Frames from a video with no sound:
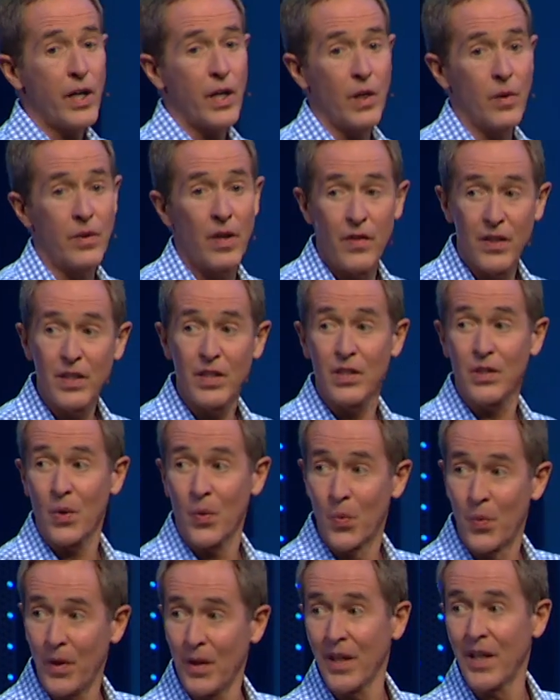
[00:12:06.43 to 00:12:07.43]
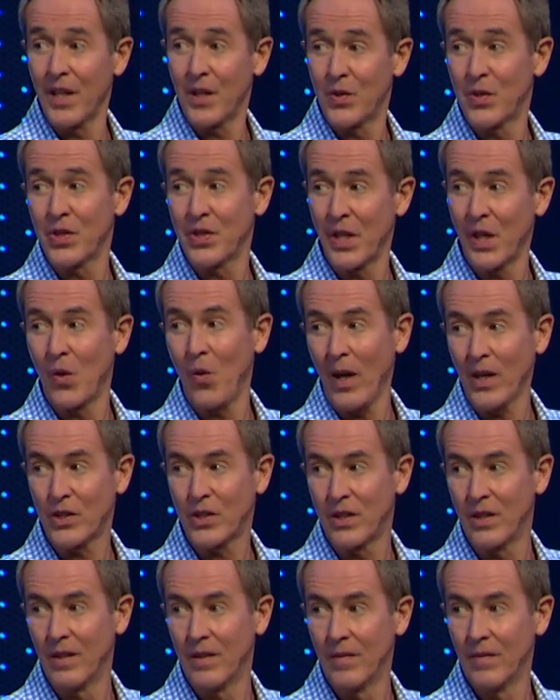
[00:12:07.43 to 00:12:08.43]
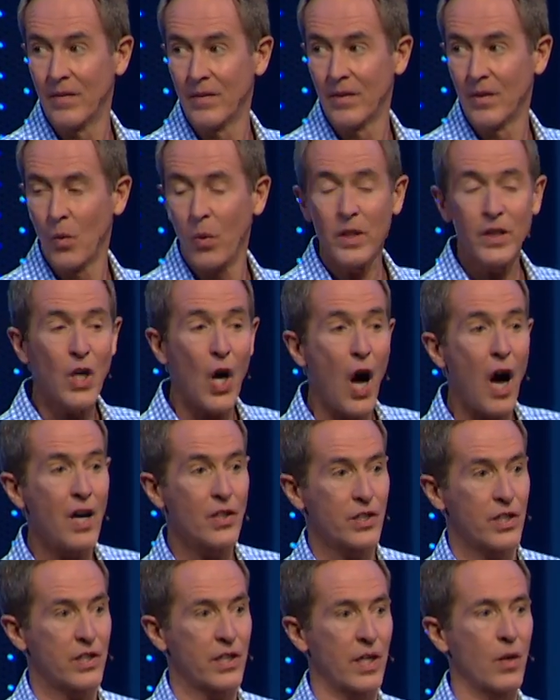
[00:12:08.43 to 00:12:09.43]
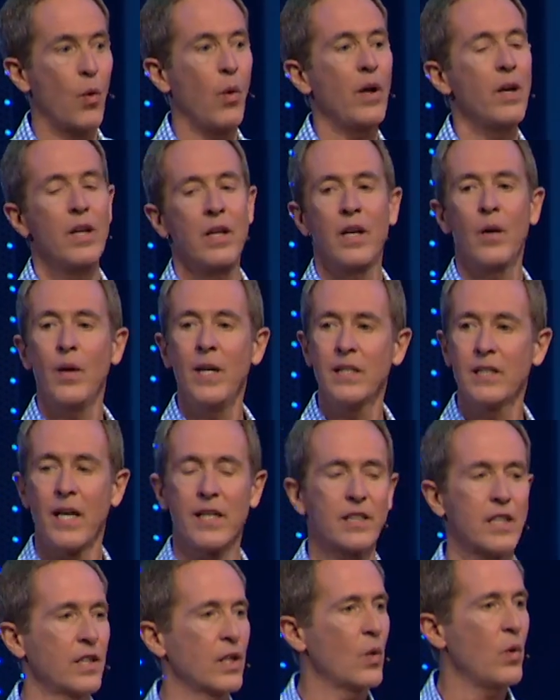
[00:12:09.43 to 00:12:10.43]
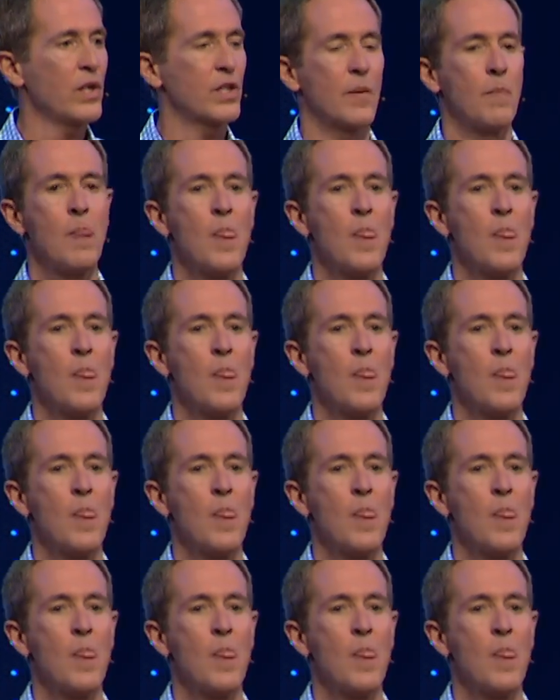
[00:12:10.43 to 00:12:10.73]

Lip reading: you? Now, this is a really interesting question. What causes it? He's asking the question,